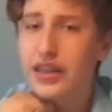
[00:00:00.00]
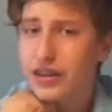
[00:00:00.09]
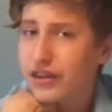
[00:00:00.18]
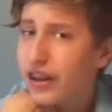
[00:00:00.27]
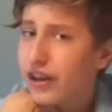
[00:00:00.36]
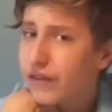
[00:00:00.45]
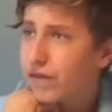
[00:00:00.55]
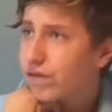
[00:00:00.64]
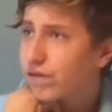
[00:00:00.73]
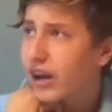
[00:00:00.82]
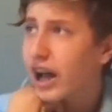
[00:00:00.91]
They're like
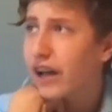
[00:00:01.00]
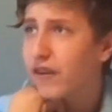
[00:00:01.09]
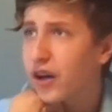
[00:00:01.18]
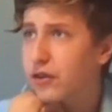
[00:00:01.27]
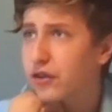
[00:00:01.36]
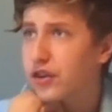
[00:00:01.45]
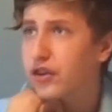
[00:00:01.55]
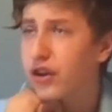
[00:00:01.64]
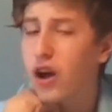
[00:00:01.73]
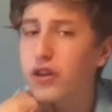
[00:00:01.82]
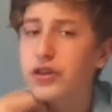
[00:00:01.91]

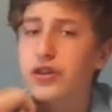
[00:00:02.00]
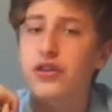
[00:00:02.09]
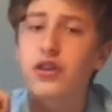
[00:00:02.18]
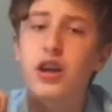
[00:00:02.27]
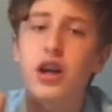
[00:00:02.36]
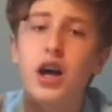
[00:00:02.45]
$500.